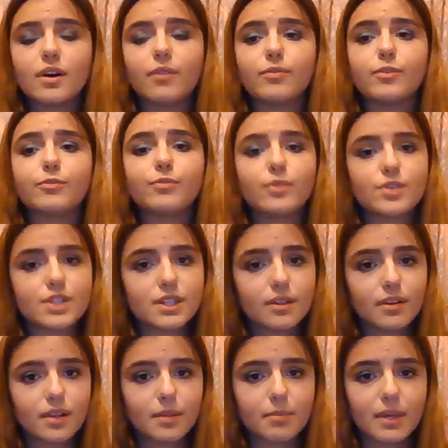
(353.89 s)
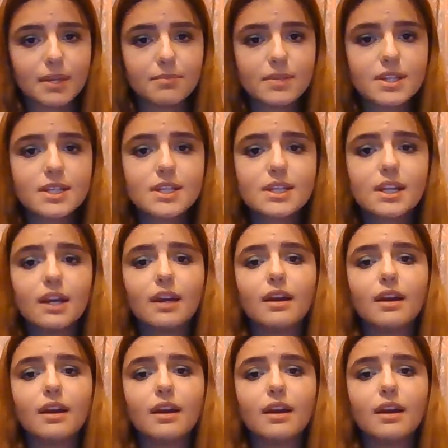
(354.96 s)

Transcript: of the 14th Amendment